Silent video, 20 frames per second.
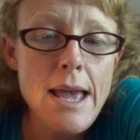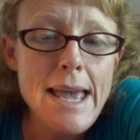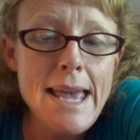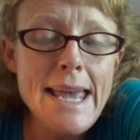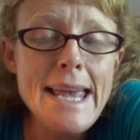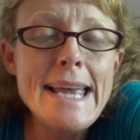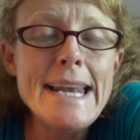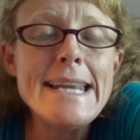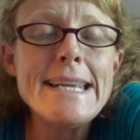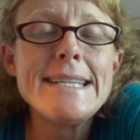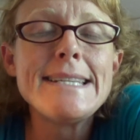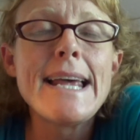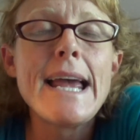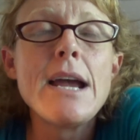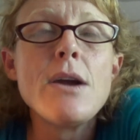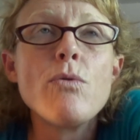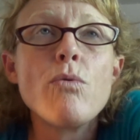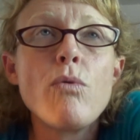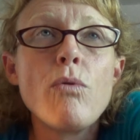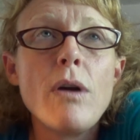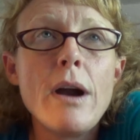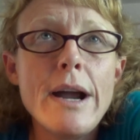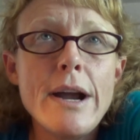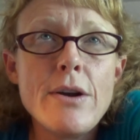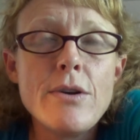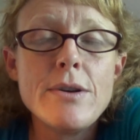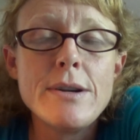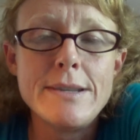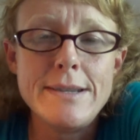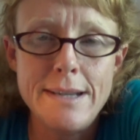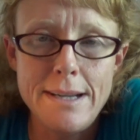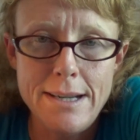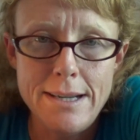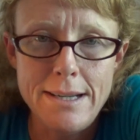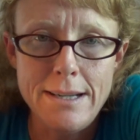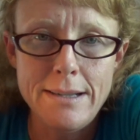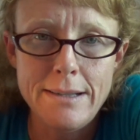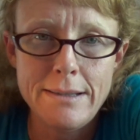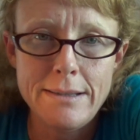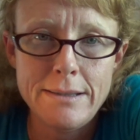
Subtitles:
It is a rarity